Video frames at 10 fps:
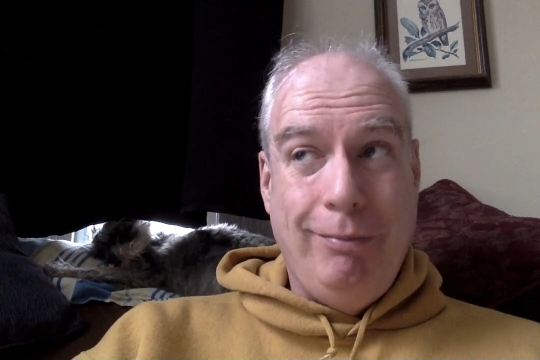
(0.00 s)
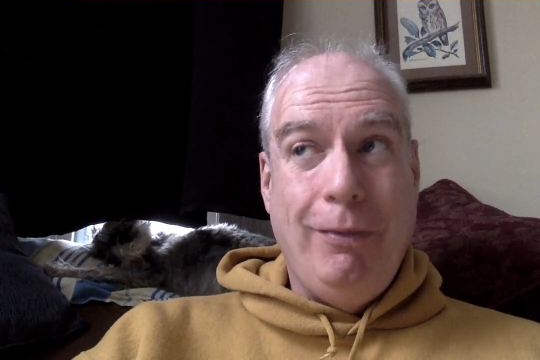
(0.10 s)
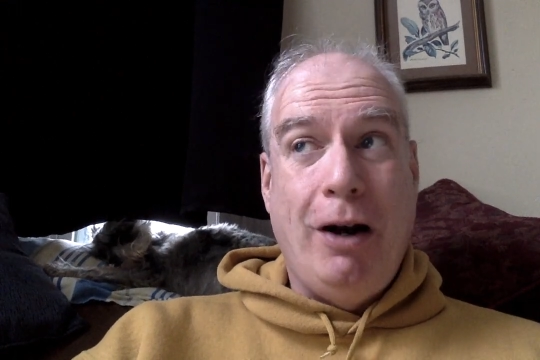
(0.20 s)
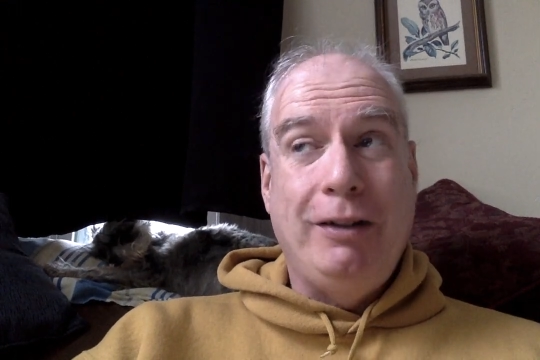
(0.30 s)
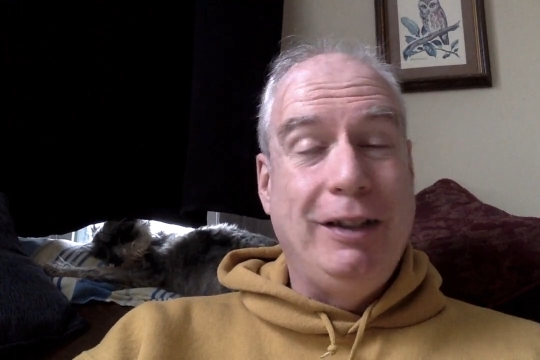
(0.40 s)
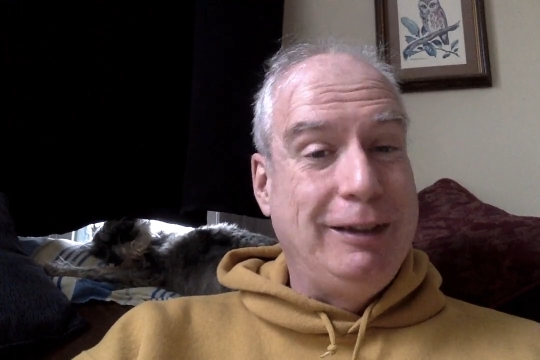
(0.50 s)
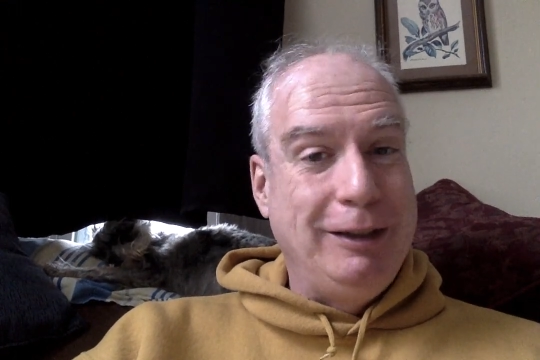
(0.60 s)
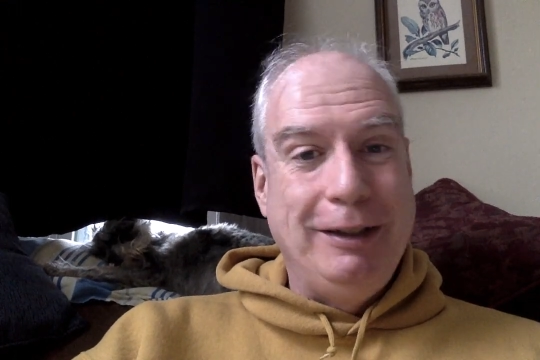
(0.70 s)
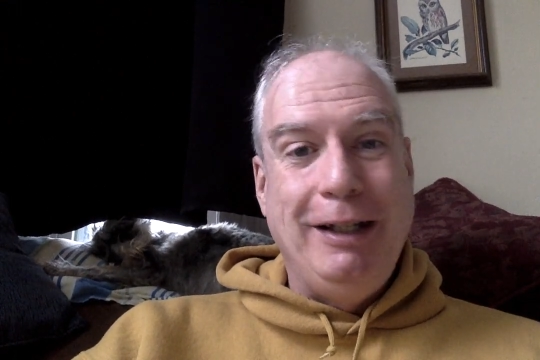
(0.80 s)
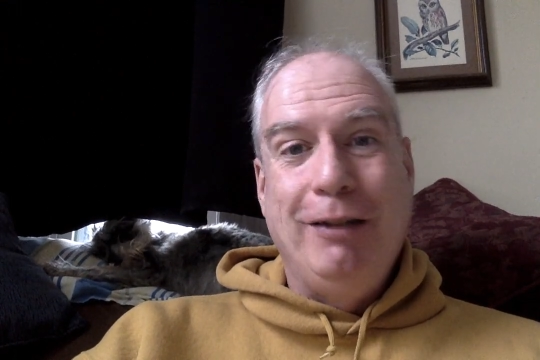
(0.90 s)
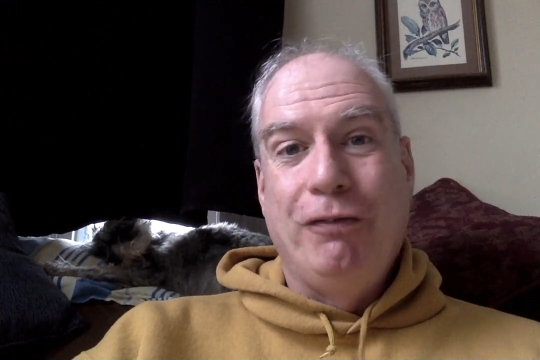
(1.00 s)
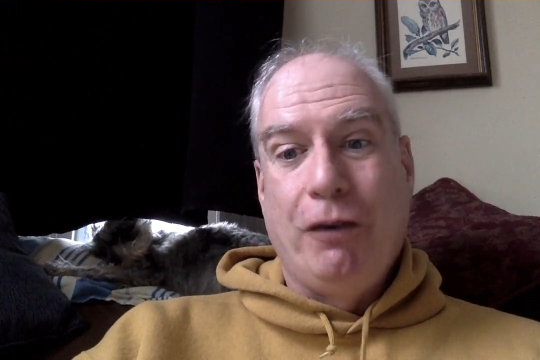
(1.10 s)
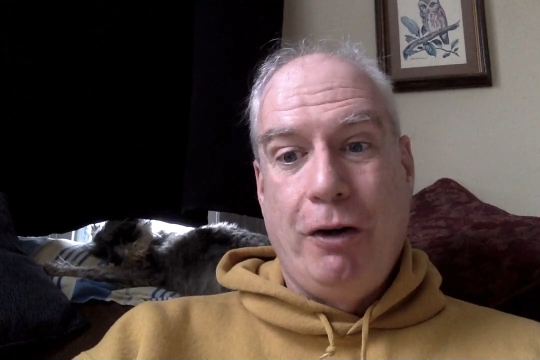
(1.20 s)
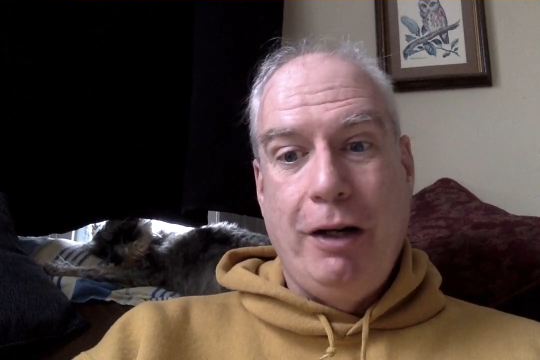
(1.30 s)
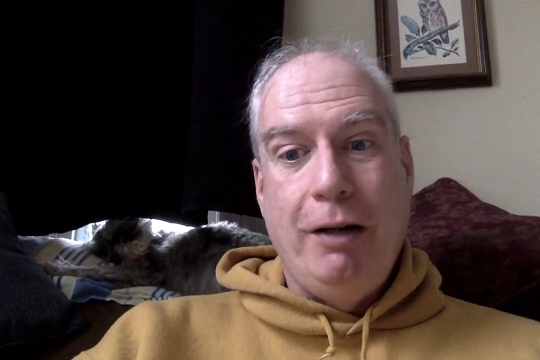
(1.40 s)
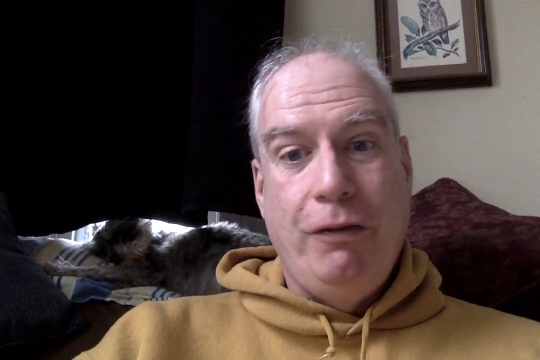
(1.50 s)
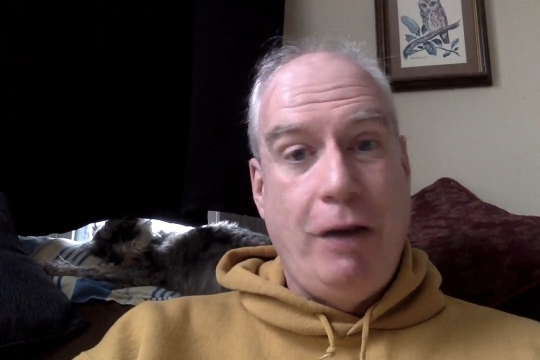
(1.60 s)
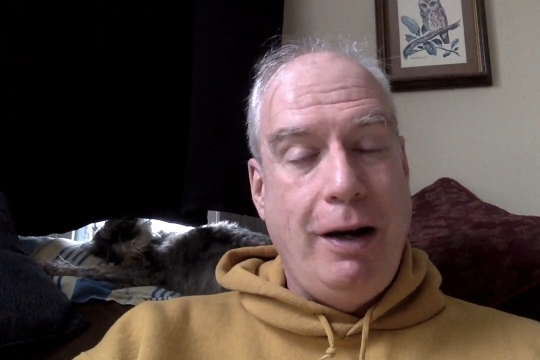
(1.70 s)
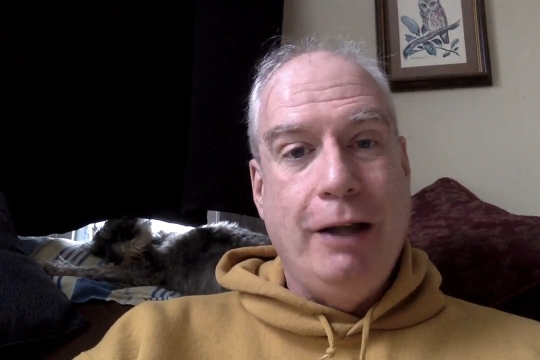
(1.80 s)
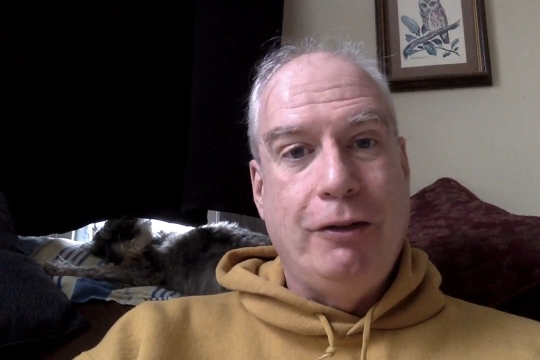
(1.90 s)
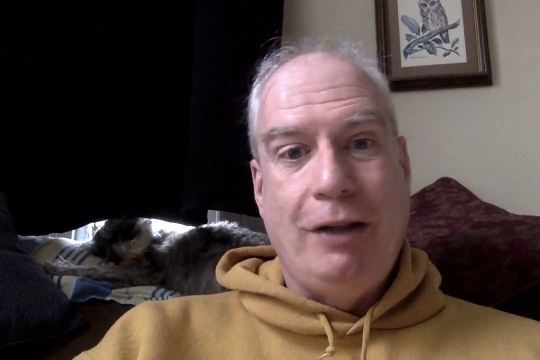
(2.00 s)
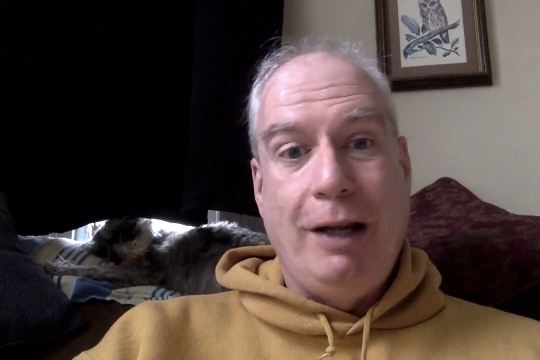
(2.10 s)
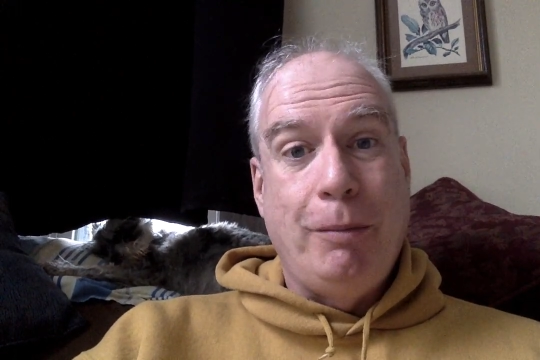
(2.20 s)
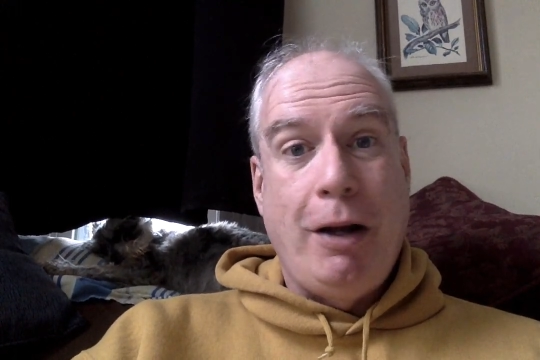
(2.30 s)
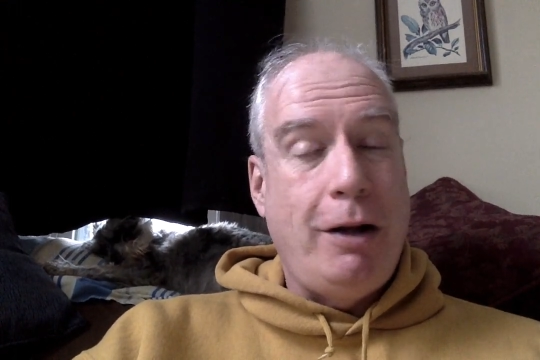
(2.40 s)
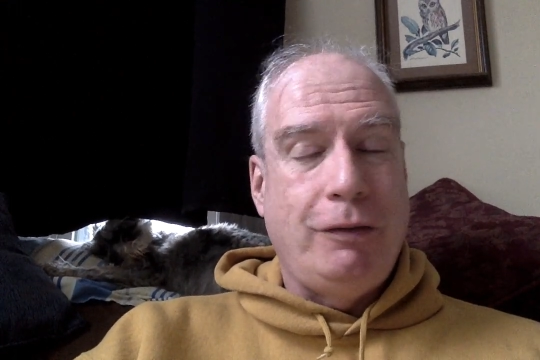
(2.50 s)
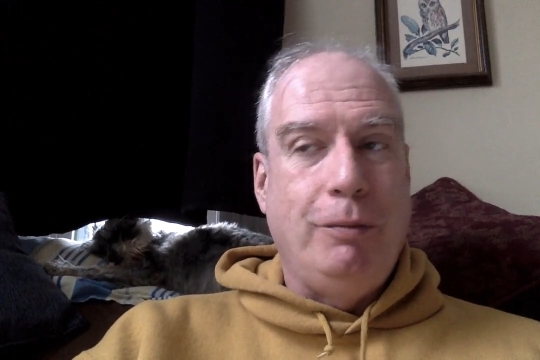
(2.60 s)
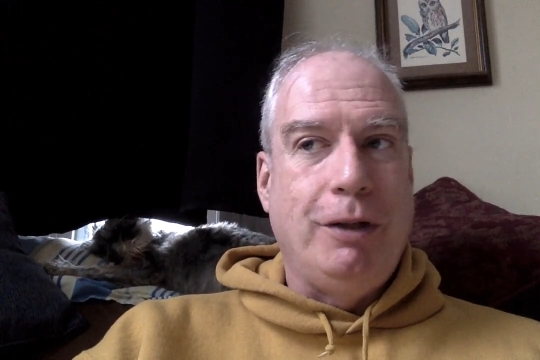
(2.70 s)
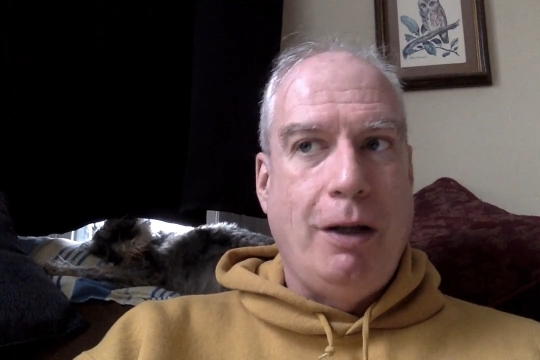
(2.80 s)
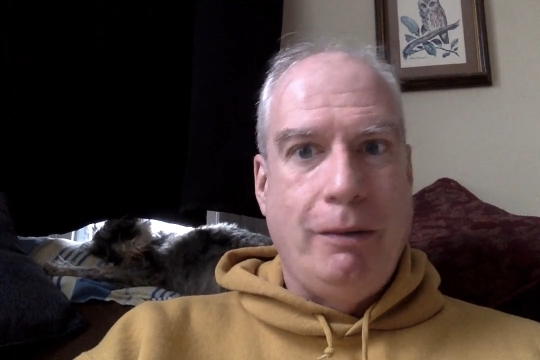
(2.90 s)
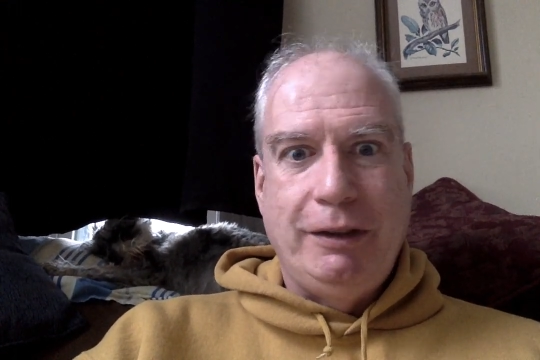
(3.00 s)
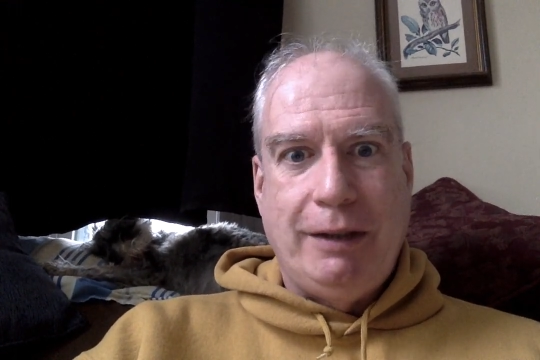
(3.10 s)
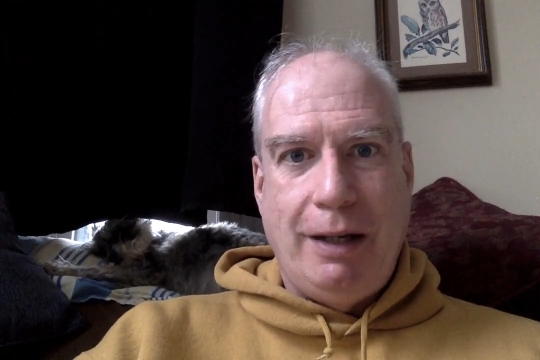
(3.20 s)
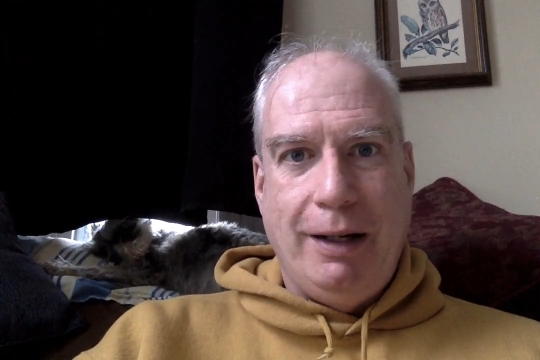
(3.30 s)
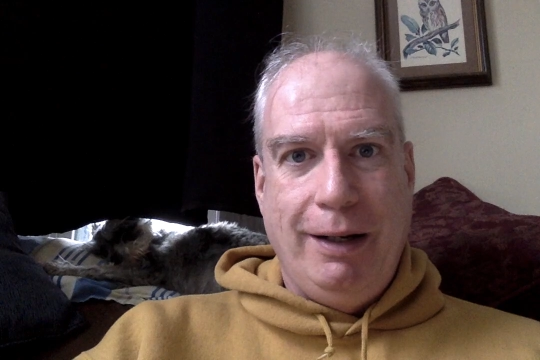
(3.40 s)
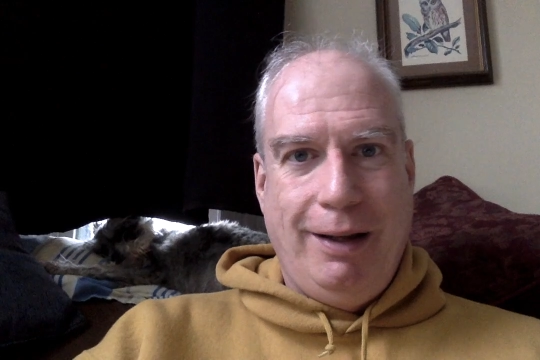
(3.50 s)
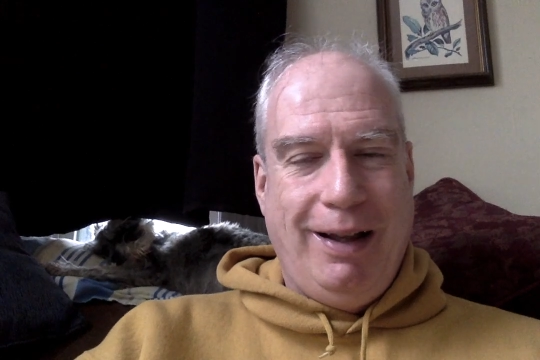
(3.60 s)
artistically inferred in a very entertaining biography, but no one's done it.